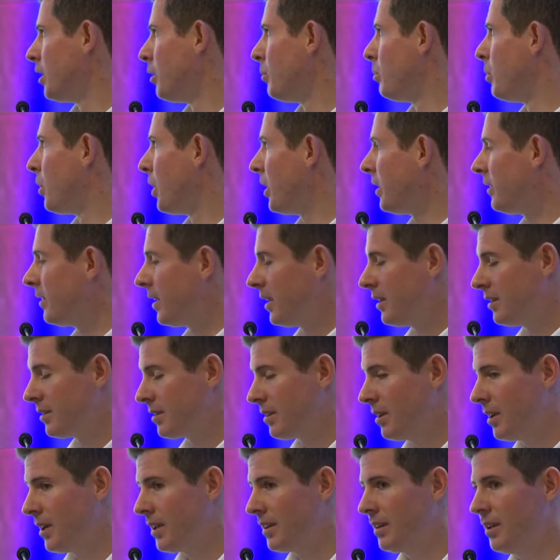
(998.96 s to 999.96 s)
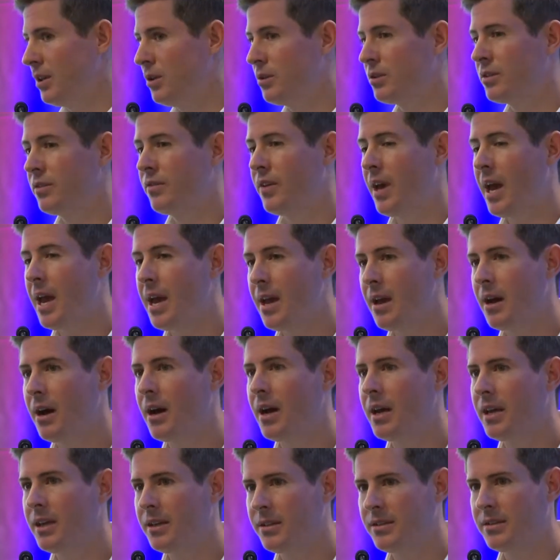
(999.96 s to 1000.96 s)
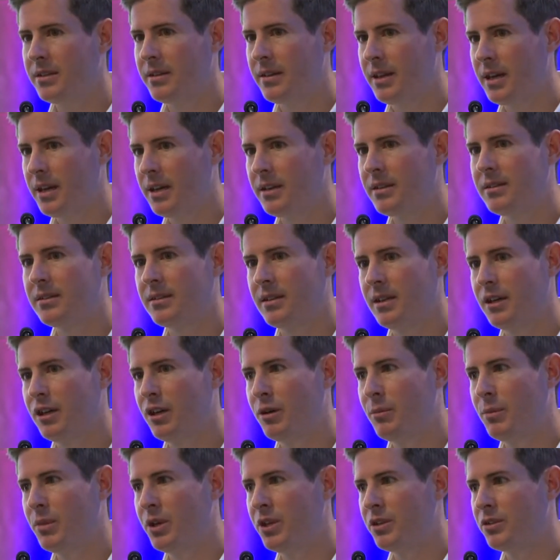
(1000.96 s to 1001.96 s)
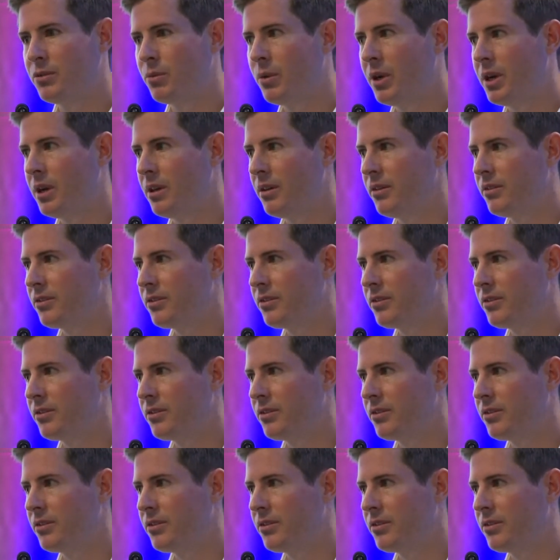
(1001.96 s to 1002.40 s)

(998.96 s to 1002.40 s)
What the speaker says: bring things like the use of AI into that as well.